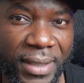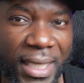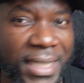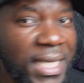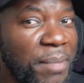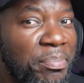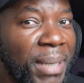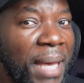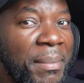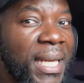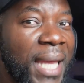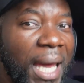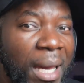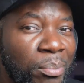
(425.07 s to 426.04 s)
Is he
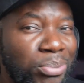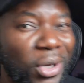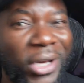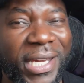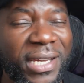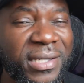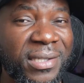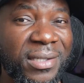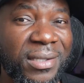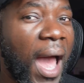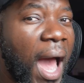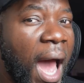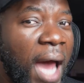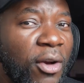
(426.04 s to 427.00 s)
blaming the employers?
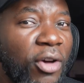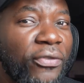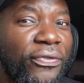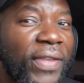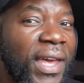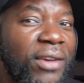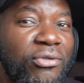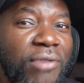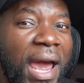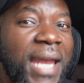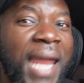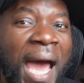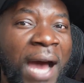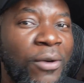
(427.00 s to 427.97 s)
I don't think
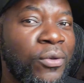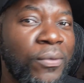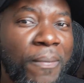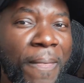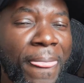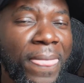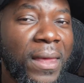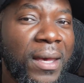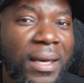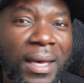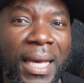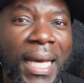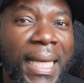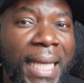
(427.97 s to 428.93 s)
right now
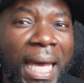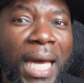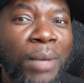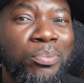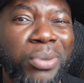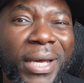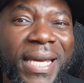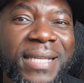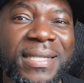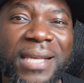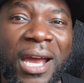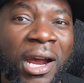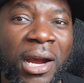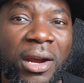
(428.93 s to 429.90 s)
the
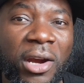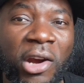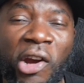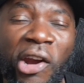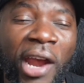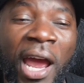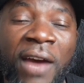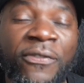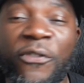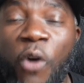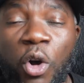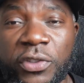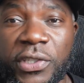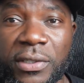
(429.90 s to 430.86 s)
employers are at
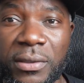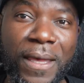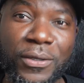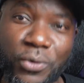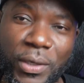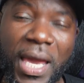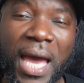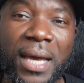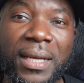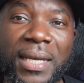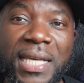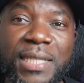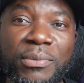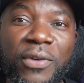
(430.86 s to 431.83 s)
fault. So yeah,
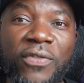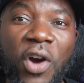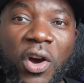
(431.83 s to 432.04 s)
let's move